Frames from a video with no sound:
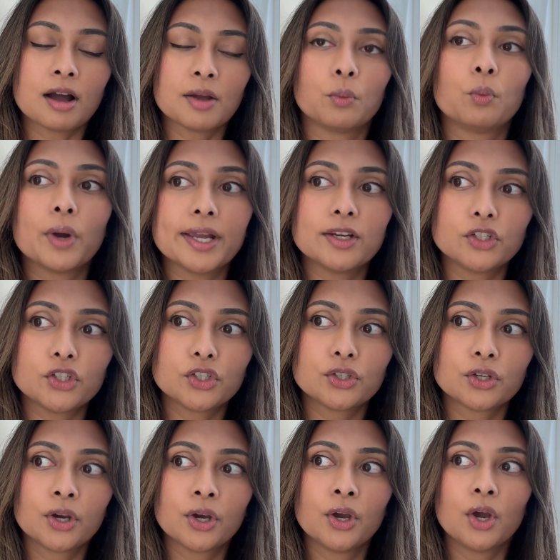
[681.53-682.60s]
I
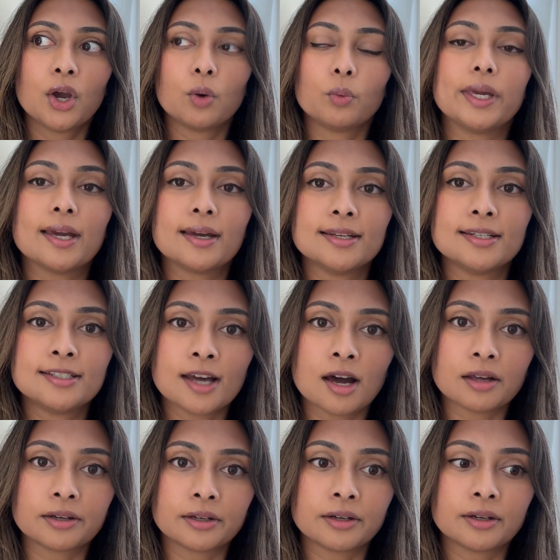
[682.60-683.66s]
wish we had
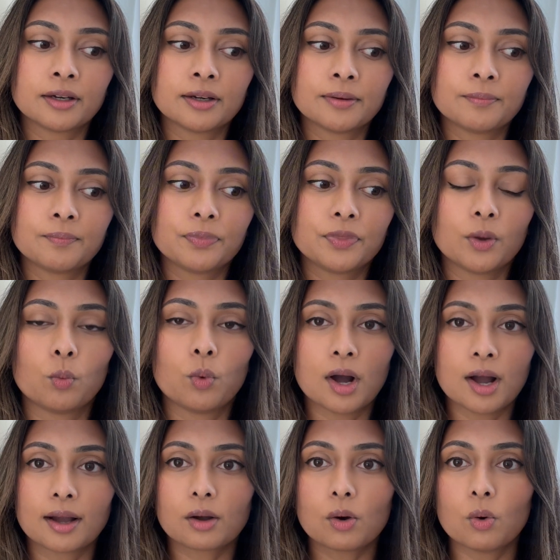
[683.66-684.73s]
done the
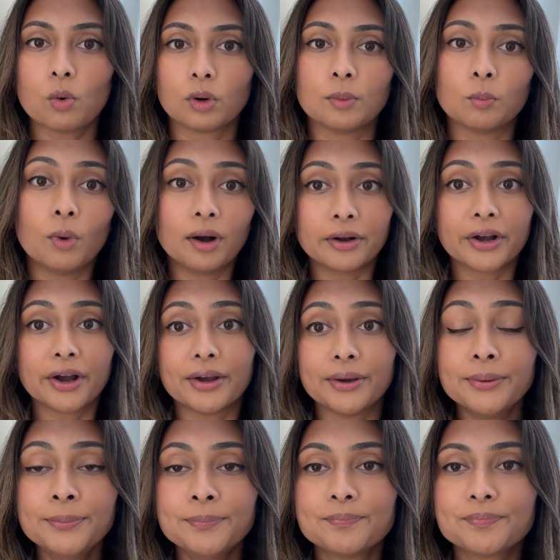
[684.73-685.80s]
work all in one
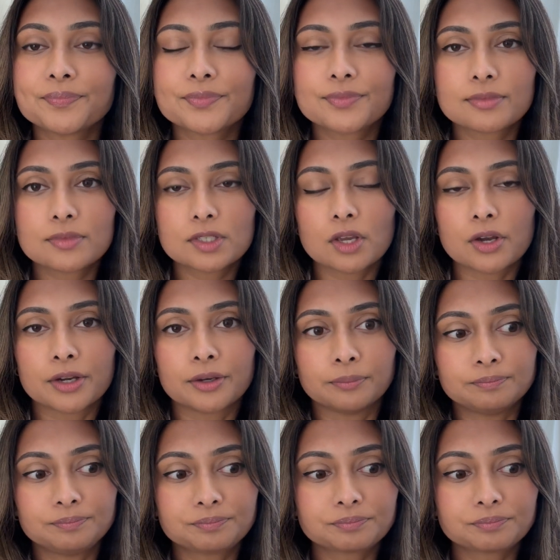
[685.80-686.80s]
go. So